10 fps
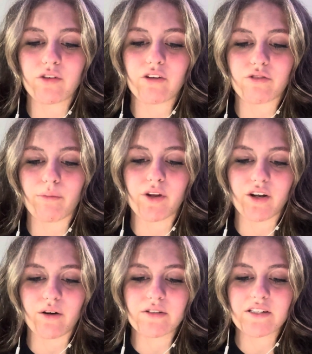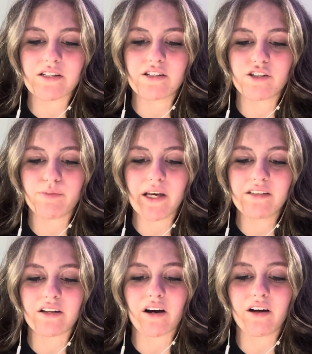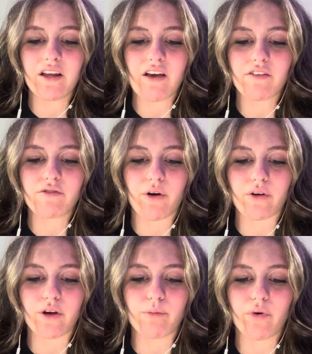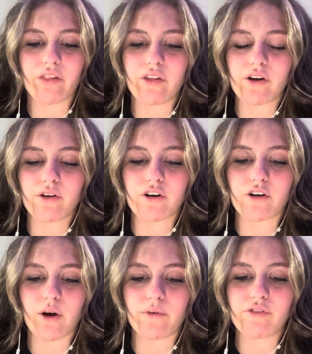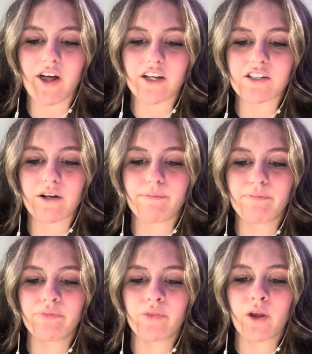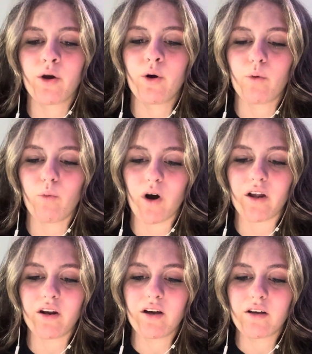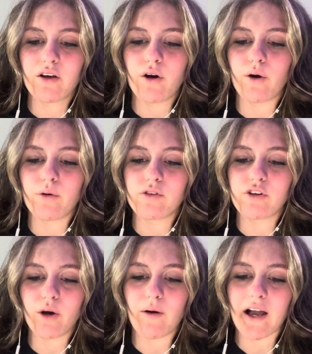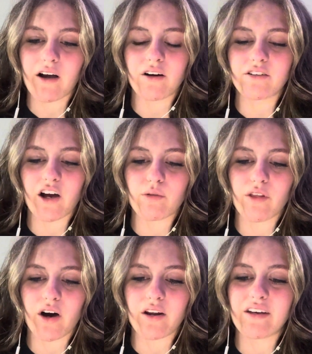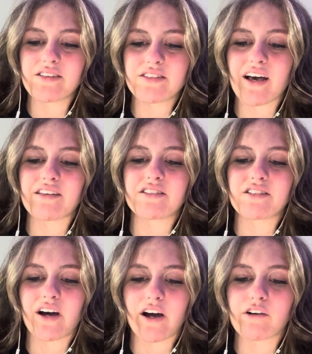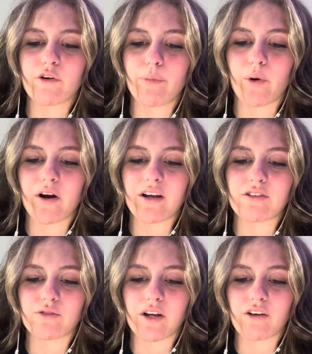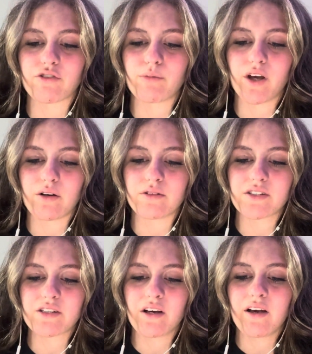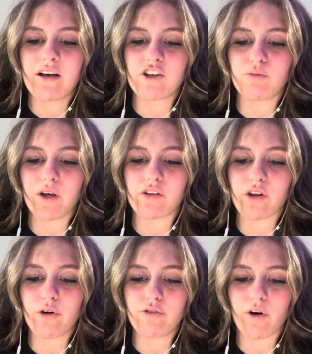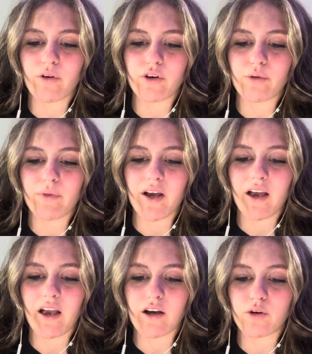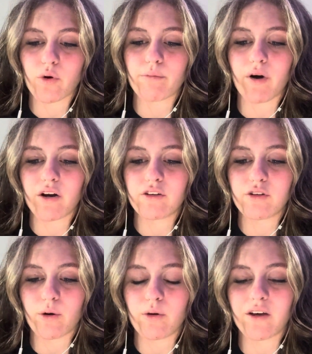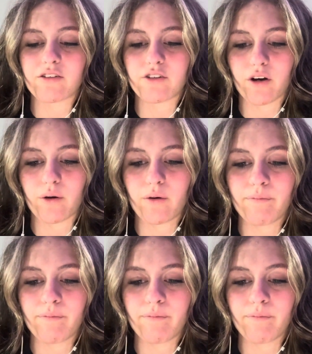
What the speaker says: from the notes. Speaks in uneven volume with little or no inflection. 1. Holds no eye contact with audience, as entire report is reading from notes. Speaks low volume and or monotonous tone,